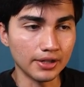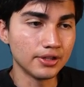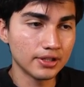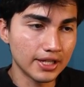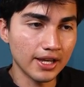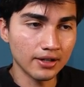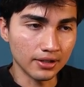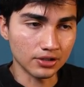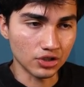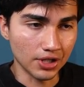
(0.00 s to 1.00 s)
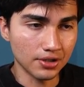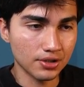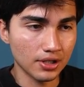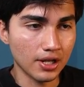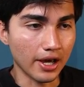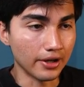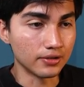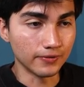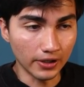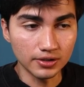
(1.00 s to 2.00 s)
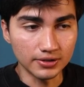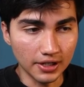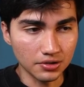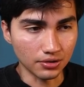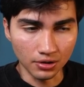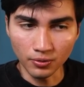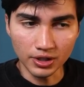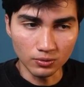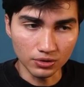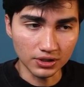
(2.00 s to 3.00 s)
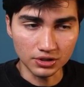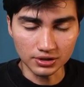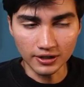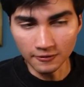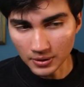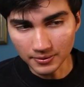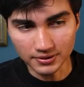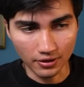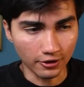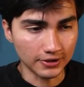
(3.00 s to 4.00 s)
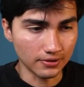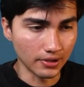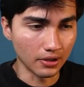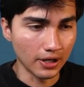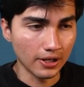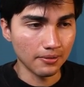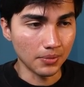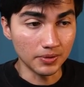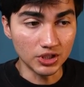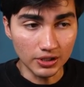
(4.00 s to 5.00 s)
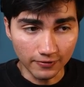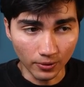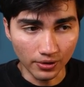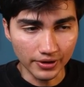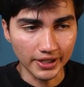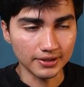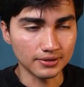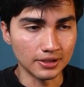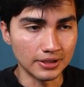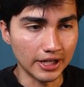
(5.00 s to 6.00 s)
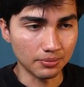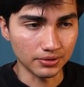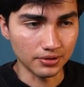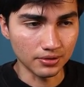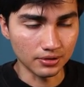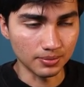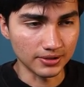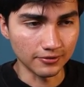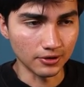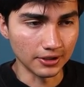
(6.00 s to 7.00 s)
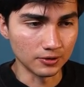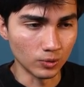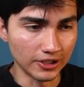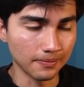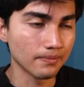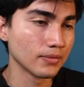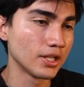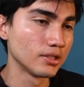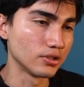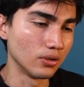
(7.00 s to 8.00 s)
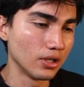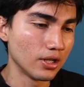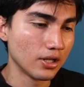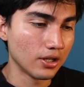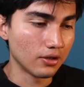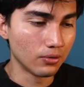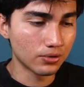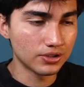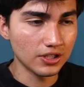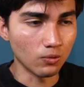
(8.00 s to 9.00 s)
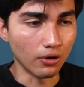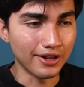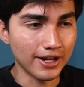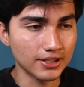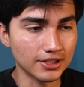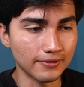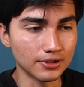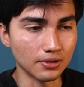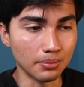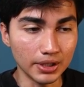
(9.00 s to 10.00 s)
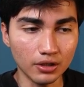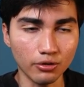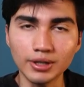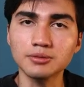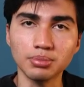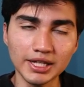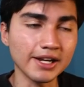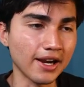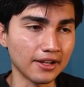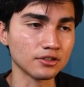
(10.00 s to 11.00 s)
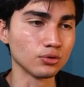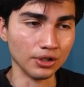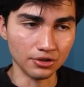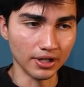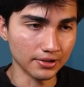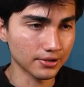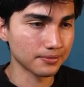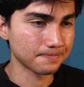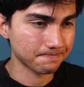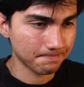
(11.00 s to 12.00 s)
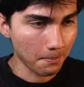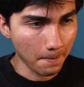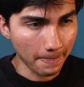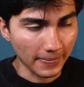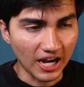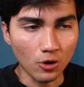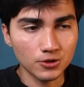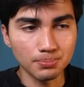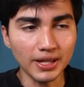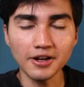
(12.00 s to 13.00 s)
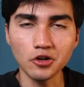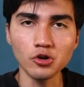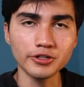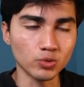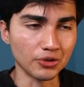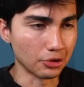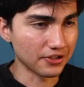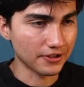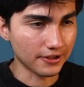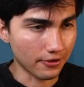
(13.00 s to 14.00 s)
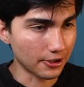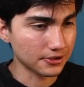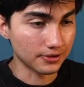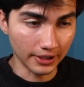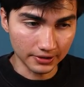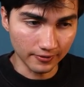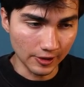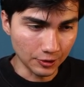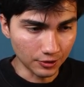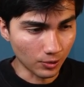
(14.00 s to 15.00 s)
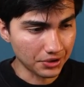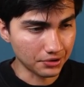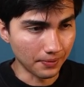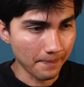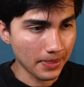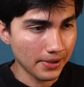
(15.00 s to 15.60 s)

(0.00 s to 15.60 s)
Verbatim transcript: I did gain an exchange, and it's very dangerous already. Rook takes e7 maybe it's a threat there. Maybe g4 in that in that position specifically is winning. So rook c1 e7 is a big threat black has to address. How is black going to address that threat? That's a very good question.